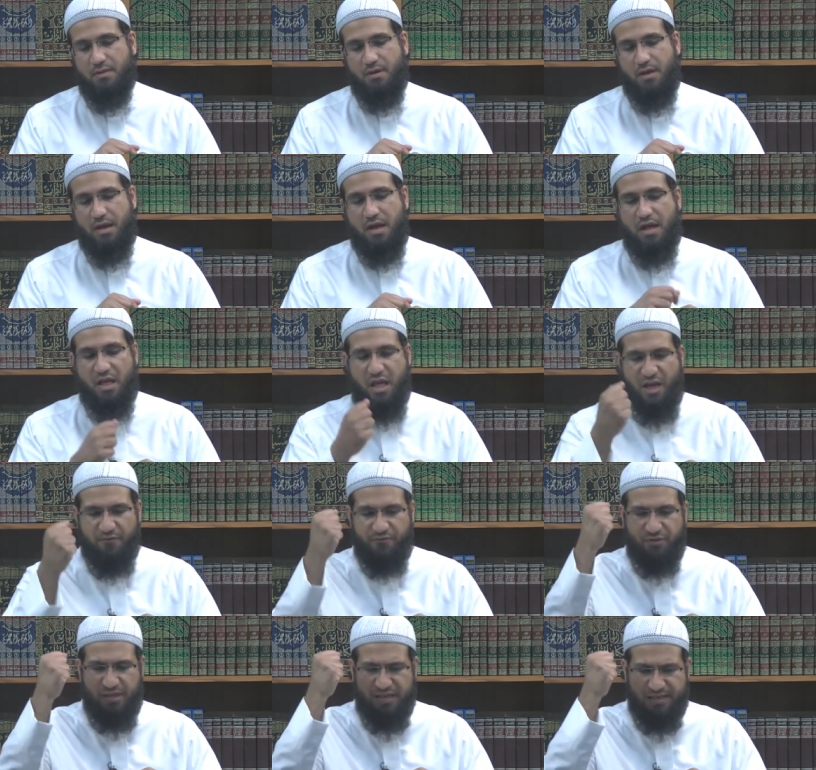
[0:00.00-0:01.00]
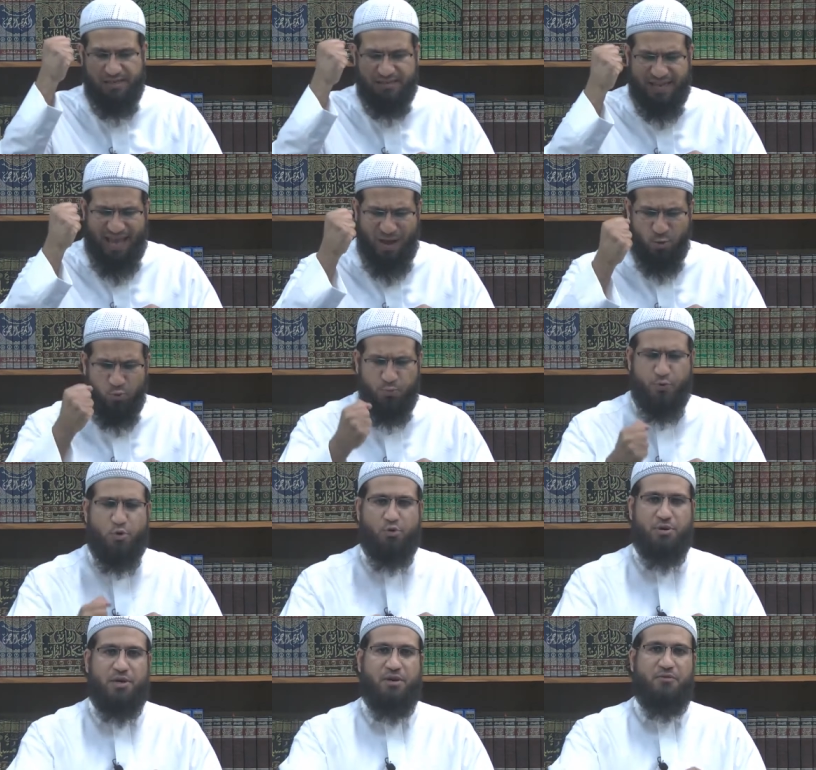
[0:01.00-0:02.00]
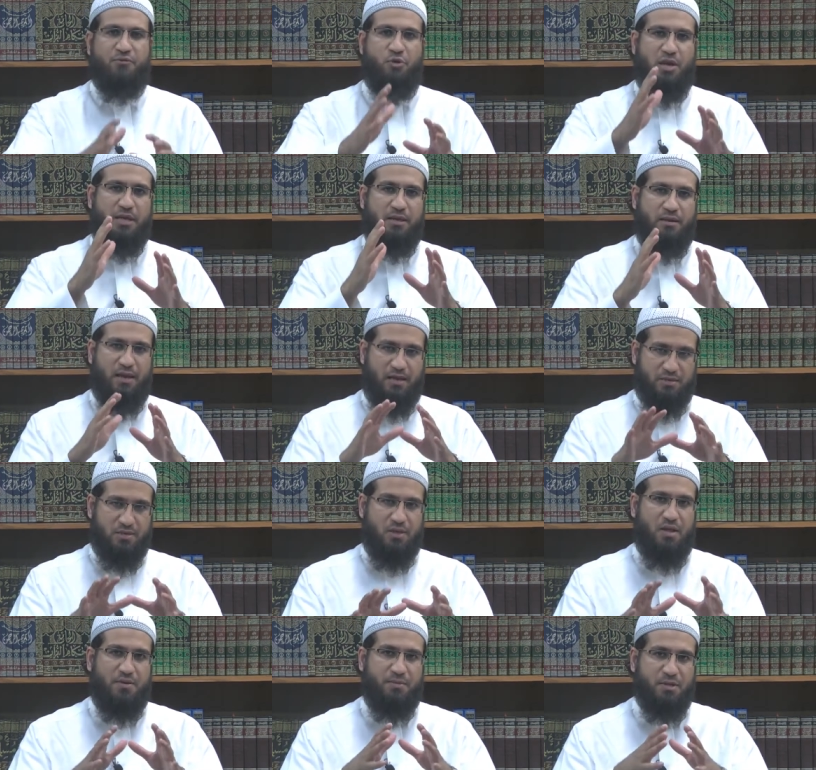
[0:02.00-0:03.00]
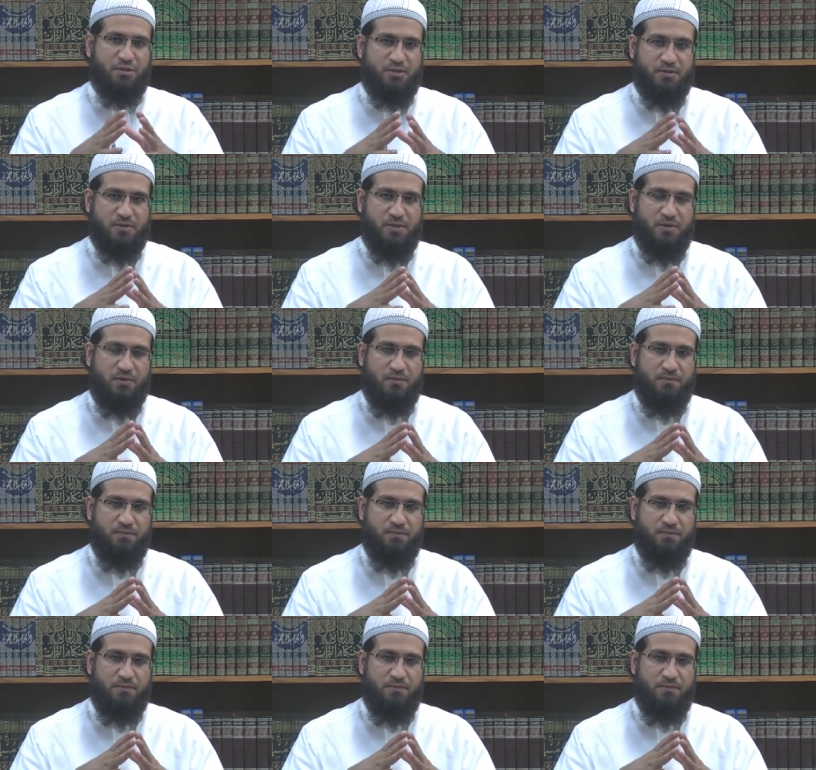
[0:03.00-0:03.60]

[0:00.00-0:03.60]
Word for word: a heavy downpouring of rain, as Allah mentions here,